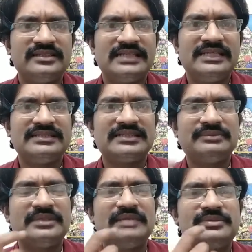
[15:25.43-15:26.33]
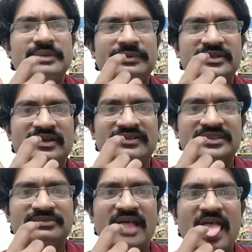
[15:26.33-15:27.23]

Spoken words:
and sometimes baby will have some